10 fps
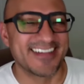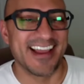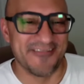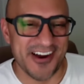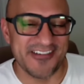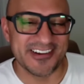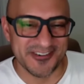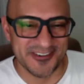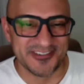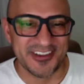Okay,
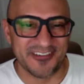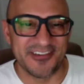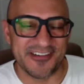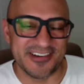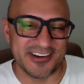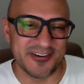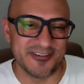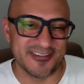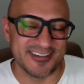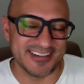very cool though, very
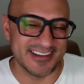cool.